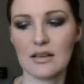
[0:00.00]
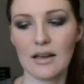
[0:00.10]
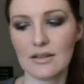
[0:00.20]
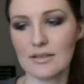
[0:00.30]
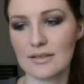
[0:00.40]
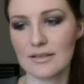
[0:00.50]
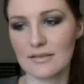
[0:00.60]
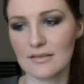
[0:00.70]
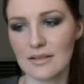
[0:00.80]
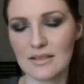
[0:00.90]

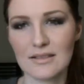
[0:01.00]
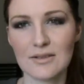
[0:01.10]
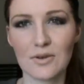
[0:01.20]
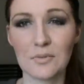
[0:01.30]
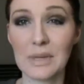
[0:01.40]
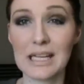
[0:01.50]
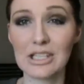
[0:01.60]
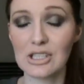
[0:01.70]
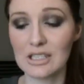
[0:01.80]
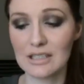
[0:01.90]
colors and sort of
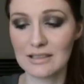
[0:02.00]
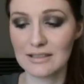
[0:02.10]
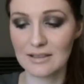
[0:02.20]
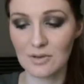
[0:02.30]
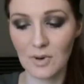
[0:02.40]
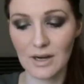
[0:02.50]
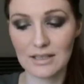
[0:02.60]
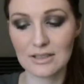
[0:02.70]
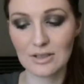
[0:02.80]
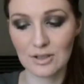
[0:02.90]
peachiness.
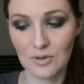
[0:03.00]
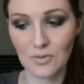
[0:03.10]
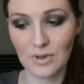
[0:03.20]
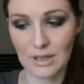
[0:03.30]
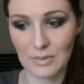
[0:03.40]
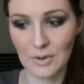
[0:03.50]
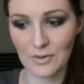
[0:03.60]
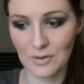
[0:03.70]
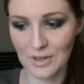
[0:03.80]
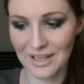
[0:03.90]
It's just a really
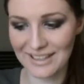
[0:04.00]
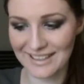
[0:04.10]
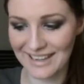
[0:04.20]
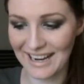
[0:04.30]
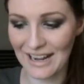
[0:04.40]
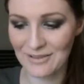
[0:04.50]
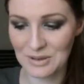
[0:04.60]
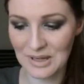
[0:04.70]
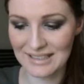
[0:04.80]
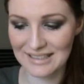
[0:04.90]
beautiful color. I have a
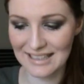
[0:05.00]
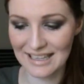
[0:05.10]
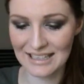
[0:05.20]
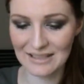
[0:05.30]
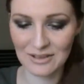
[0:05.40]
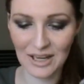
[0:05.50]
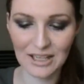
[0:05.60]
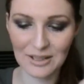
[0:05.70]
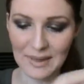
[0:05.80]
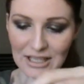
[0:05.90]
dress that it
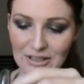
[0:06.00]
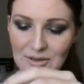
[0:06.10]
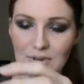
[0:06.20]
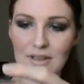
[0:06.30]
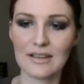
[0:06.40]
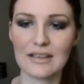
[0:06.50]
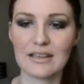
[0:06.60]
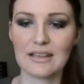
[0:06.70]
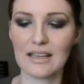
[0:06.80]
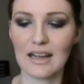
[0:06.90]
kind of matches with,
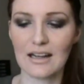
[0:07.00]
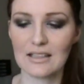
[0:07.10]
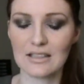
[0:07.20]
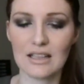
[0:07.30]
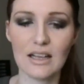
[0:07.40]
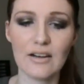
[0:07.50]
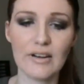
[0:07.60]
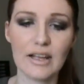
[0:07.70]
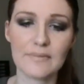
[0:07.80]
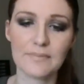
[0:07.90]
and yeah, I just love
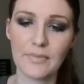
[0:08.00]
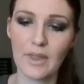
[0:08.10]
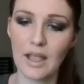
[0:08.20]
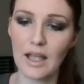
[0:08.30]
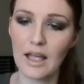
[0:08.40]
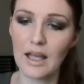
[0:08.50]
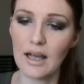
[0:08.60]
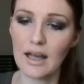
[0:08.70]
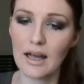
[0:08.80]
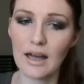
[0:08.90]
it.
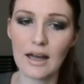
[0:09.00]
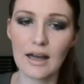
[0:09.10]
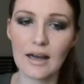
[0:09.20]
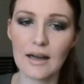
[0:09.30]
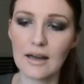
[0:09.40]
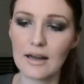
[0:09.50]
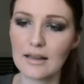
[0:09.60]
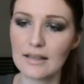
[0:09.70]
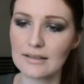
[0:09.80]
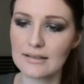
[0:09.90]

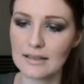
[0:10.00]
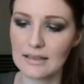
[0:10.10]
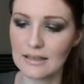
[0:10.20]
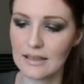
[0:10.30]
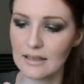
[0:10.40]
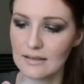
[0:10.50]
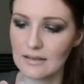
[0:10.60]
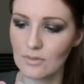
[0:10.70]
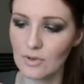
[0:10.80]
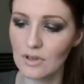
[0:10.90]
Let's see,
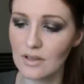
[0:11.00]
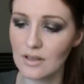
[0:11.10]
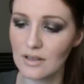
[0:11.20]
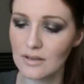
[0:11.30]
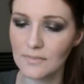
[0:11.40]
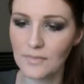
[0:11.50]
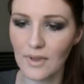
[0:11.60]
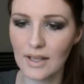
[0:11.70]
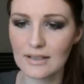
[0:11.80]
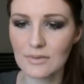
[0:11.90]
next one
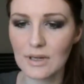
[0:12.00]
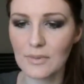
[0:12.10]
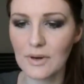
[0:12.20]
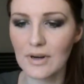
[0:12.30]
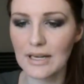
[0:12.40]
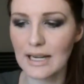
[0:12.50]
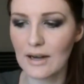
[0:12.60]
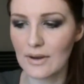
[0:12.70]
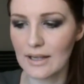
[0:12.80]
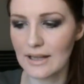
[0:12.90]
is one I'm wearing right
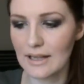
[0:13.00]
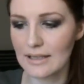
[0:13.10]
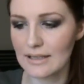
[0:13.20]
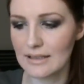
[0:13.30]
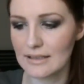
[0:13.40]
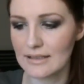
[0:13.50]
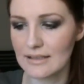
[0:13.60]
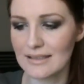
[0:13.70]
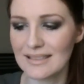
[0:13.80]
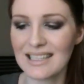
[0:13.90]
now, and that
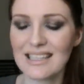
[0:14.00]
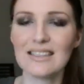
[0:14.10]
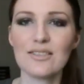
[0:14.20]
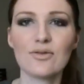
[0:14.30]
is Sand